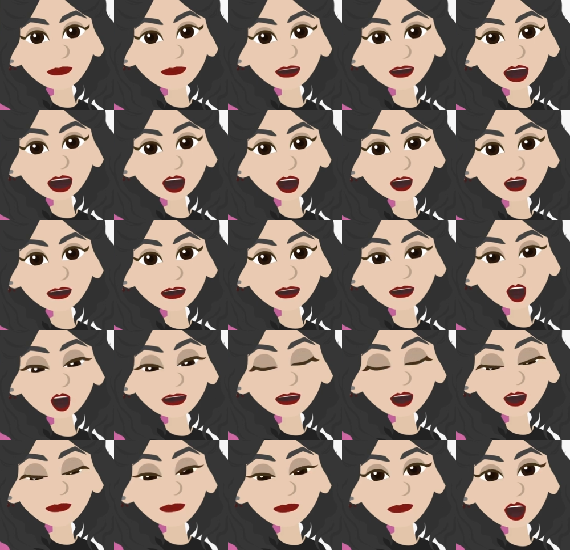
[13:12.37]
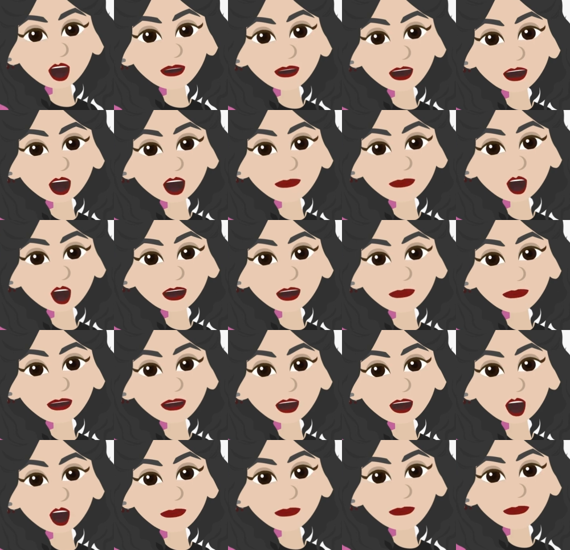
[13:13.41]
dive into how smart home tech can
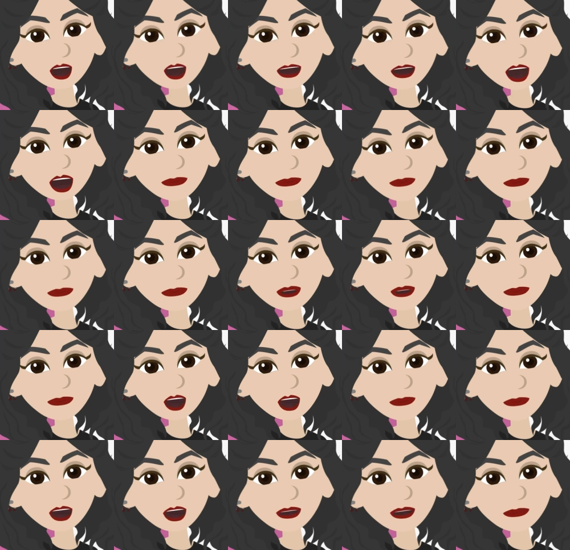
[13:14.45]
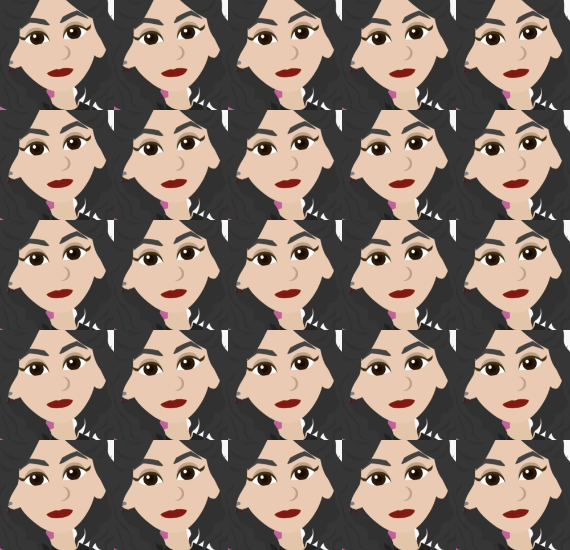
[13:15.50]
work for your specific needs.